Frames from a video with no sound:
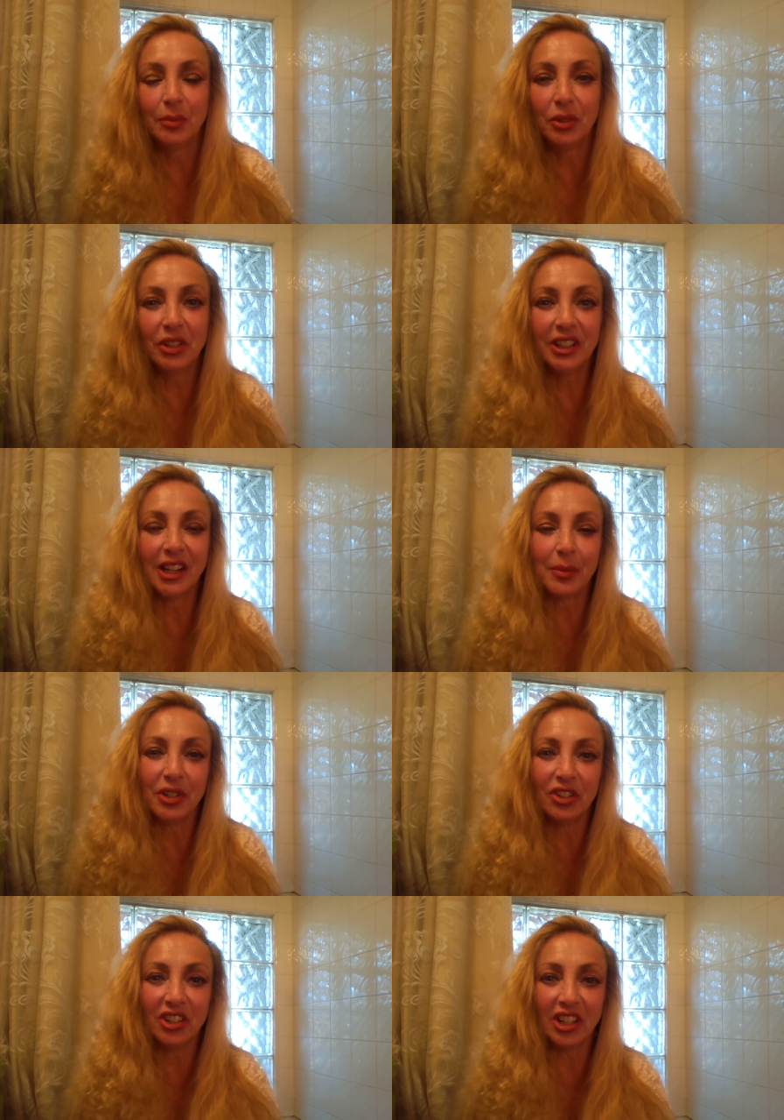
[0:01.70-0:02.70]
Good morning, and I'm
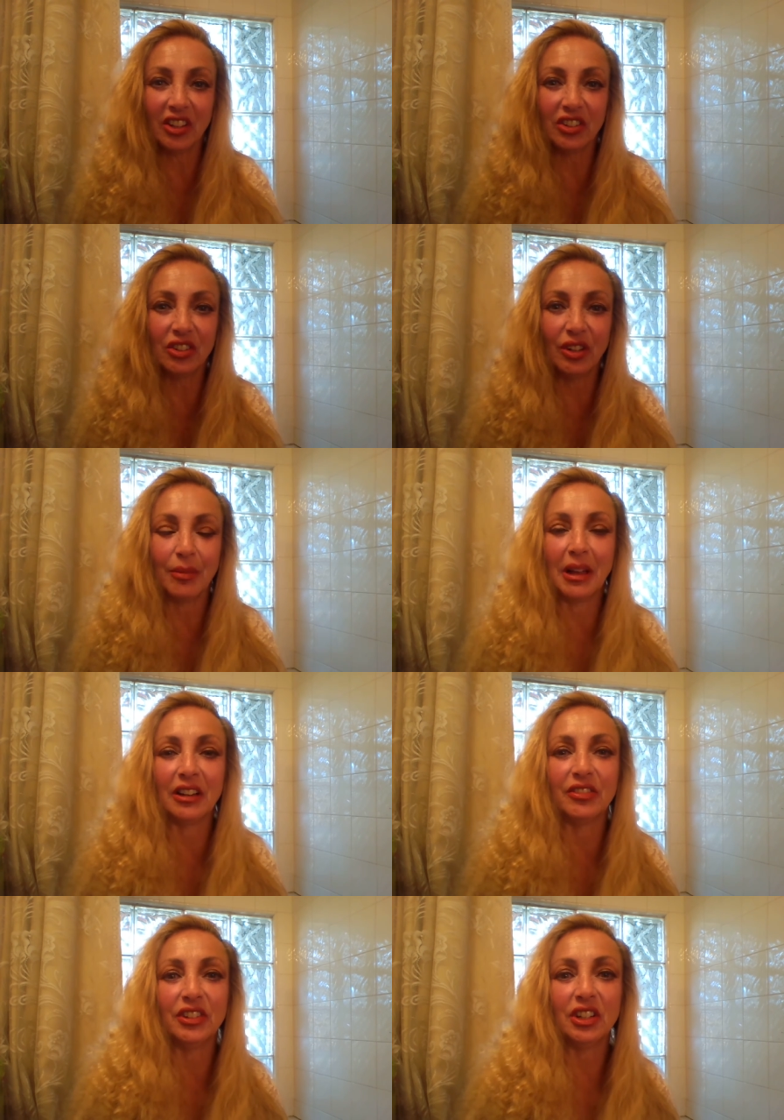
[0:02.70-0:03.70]
here to tell you
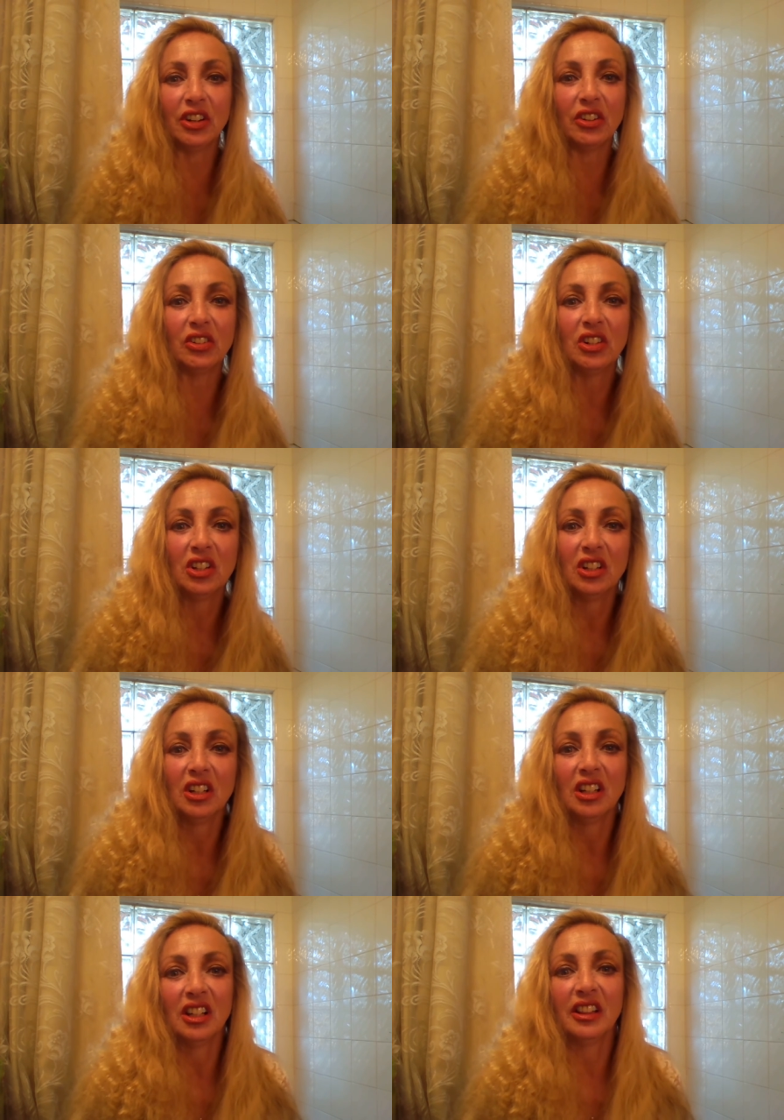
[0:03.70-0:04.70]
about a video
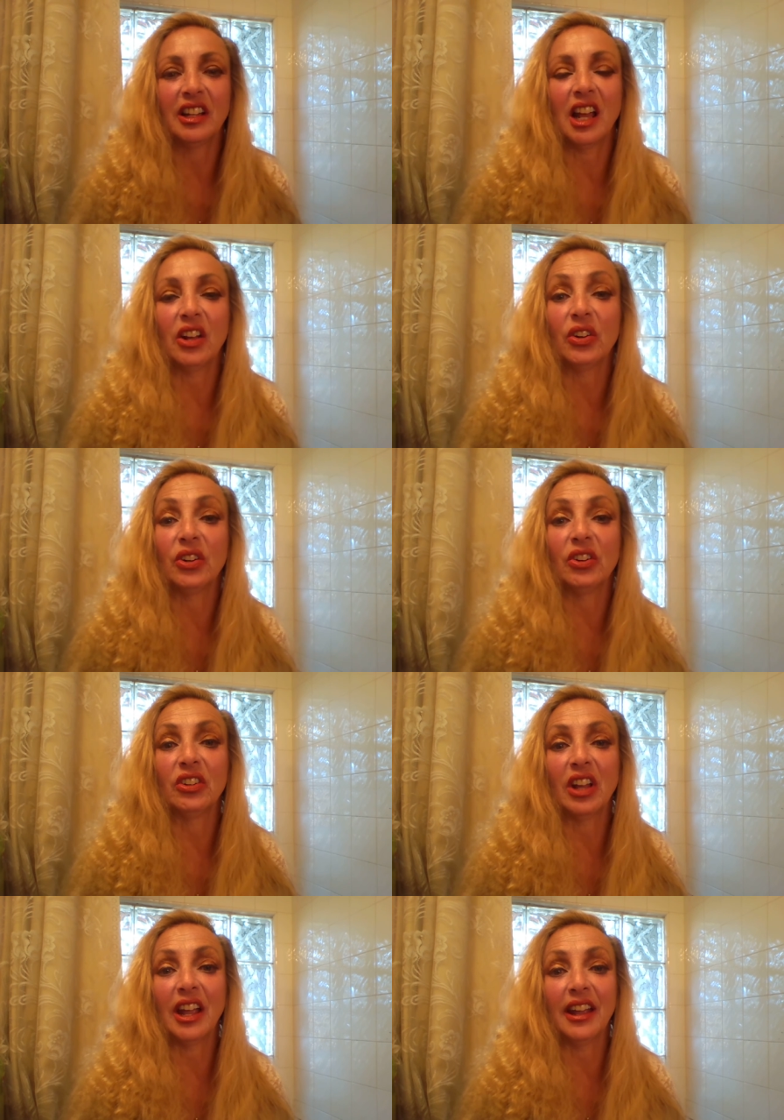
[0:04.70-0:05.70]
that I
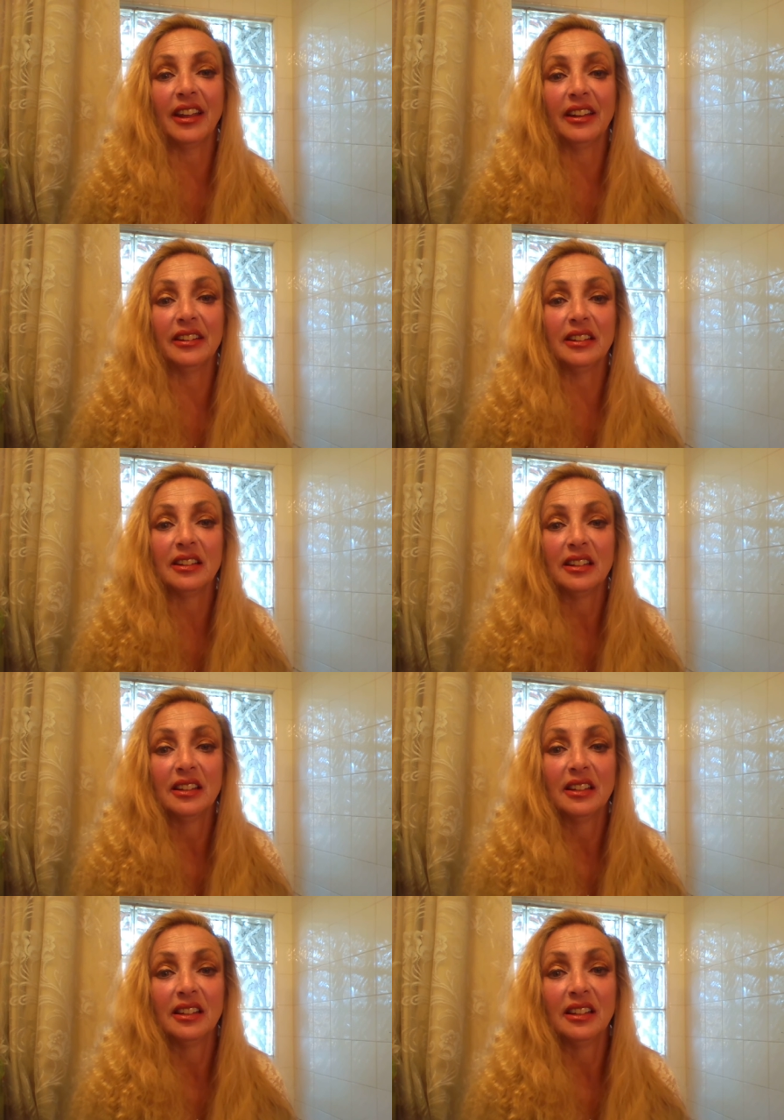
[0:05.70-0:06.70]
heard and
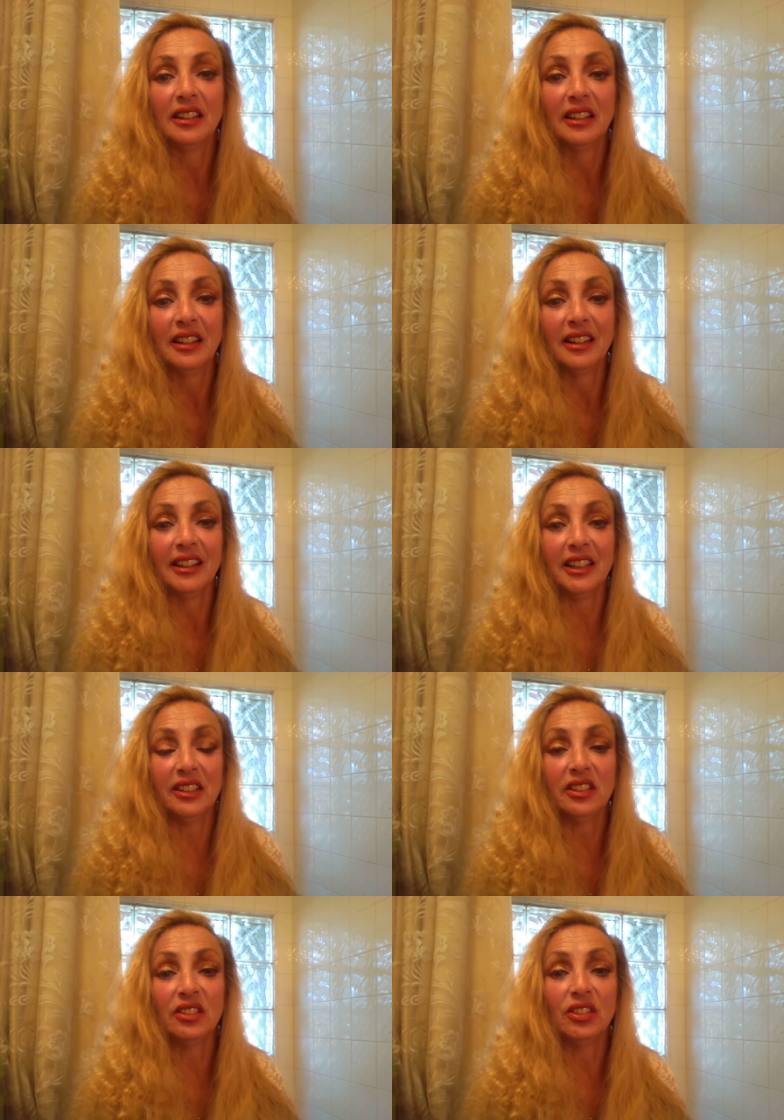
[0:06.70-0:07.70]

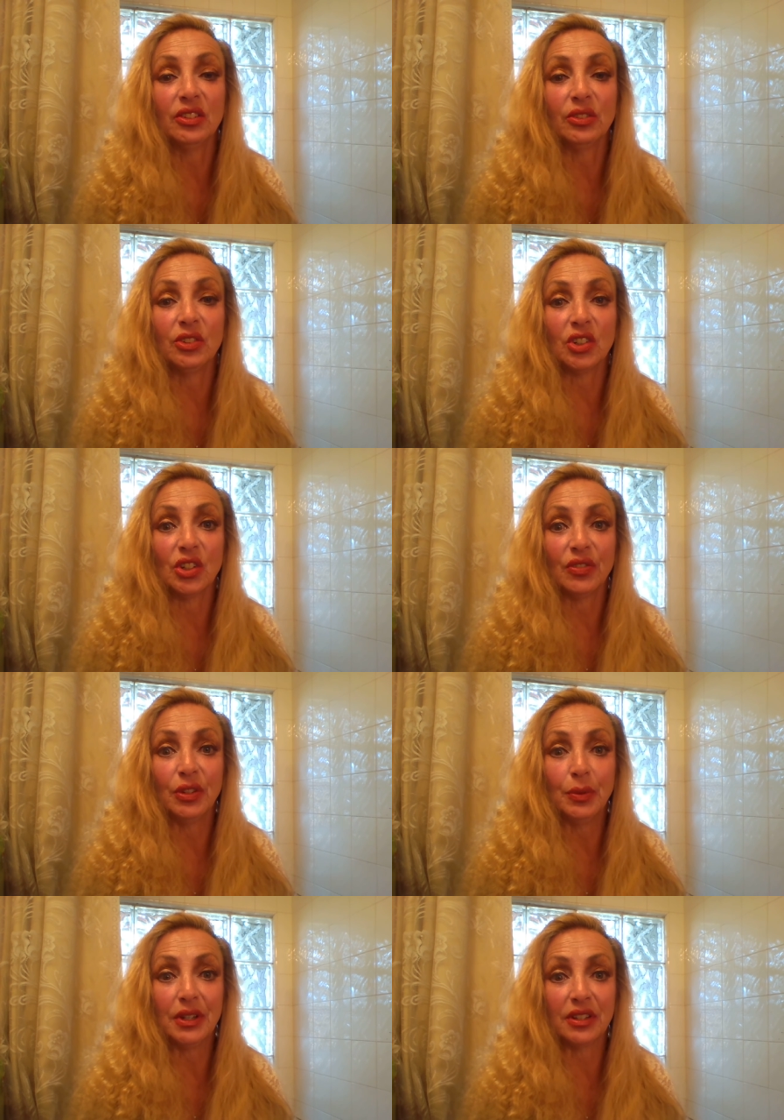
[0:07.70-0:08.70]
listened to just a
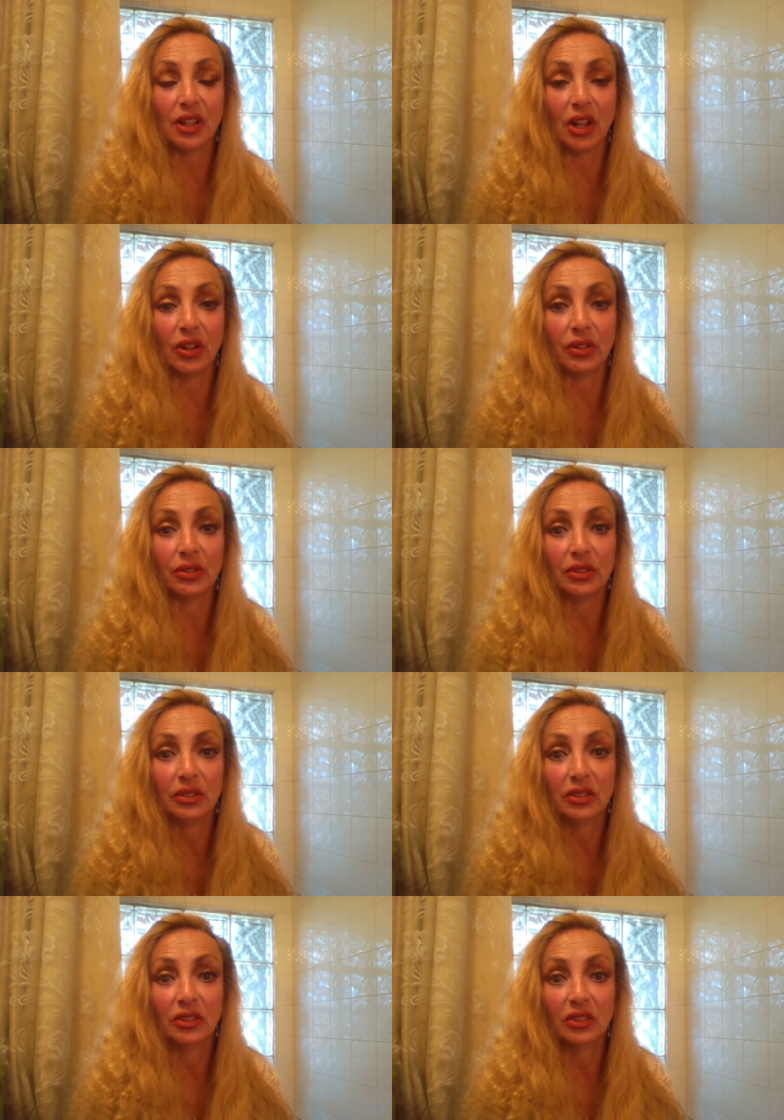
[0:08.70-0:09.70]
few weeks ago.
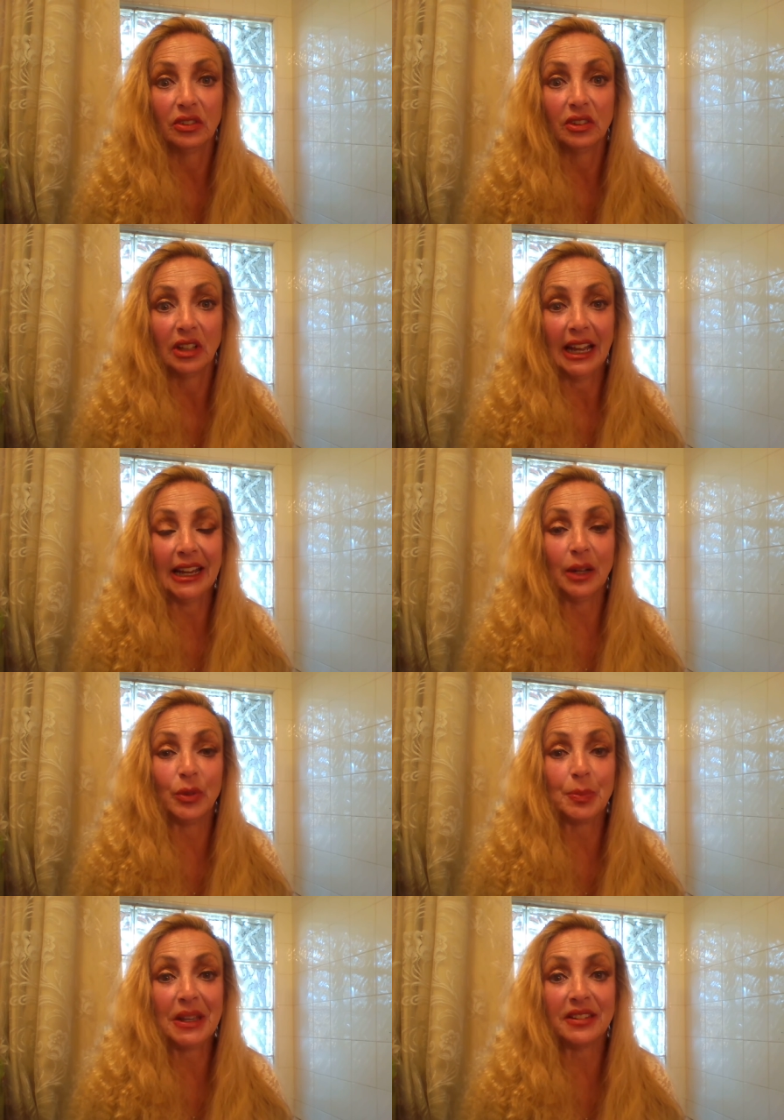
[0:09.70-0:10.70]
And it
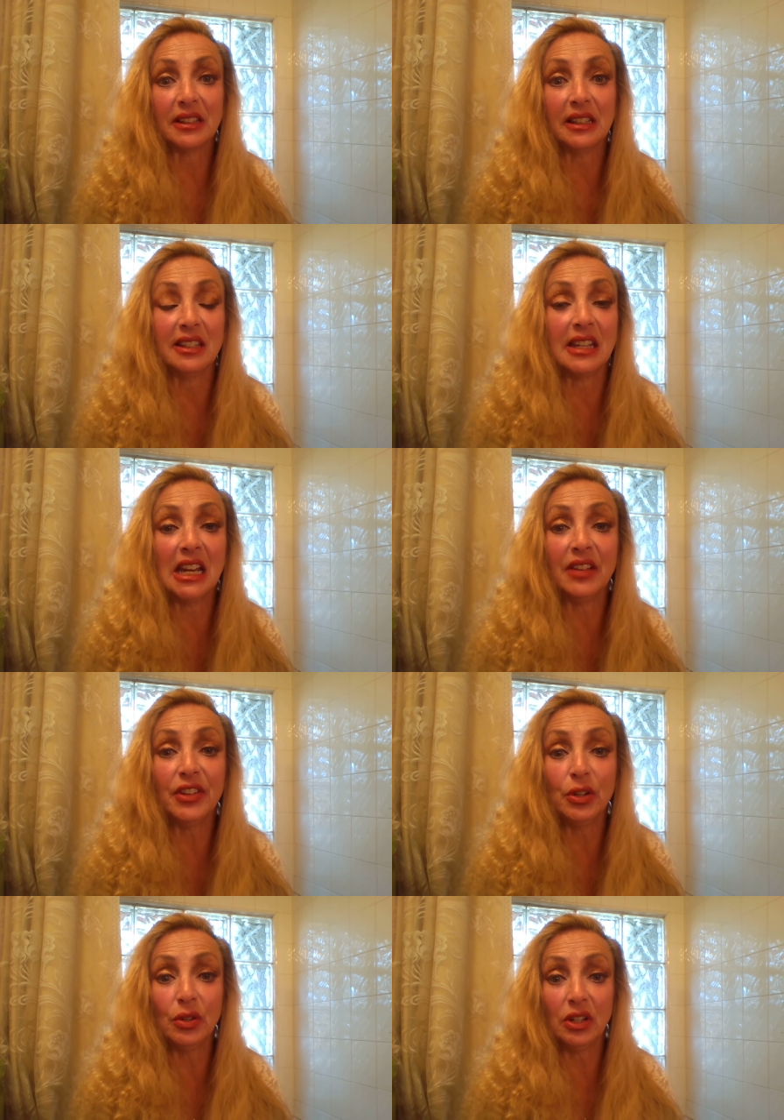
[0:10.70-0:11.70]
was basically a State of
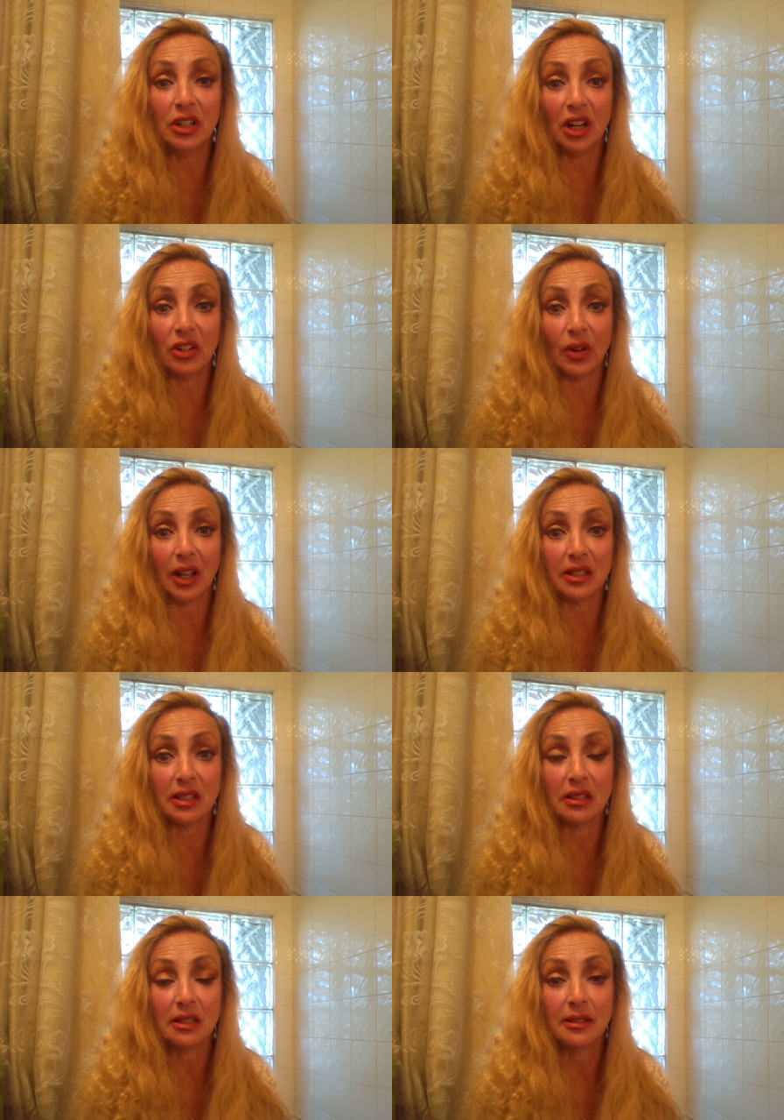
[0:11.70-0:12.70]
the Union
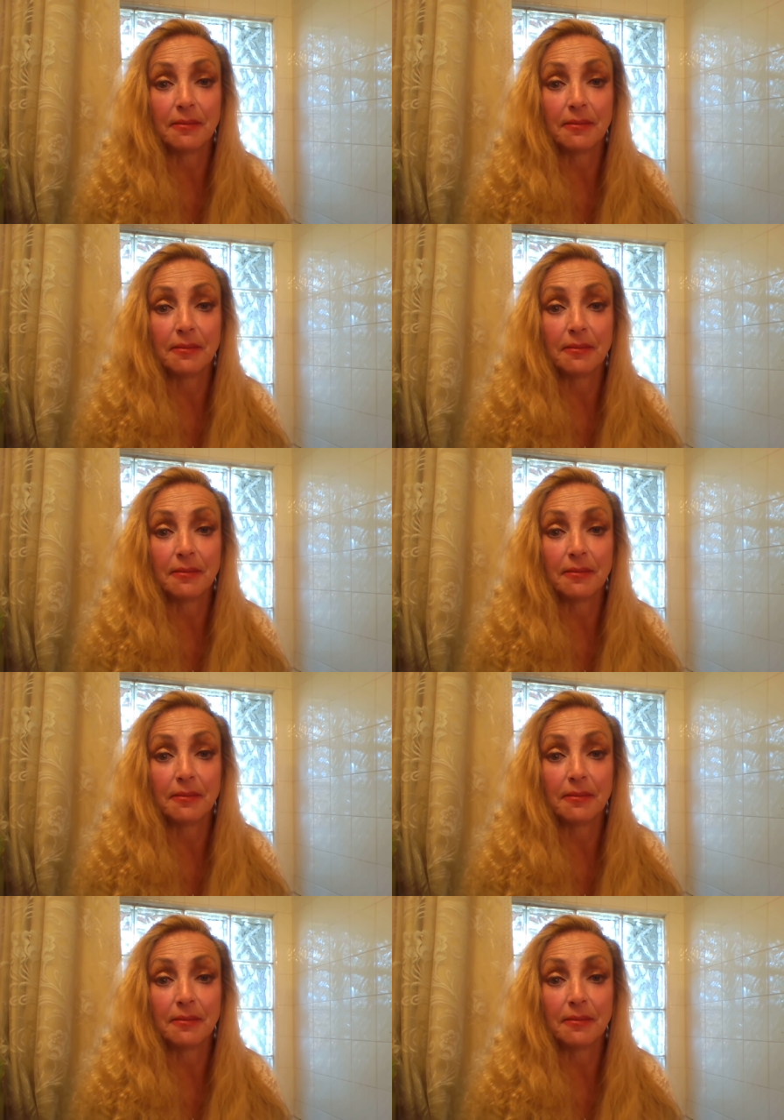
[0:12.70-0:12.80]
address,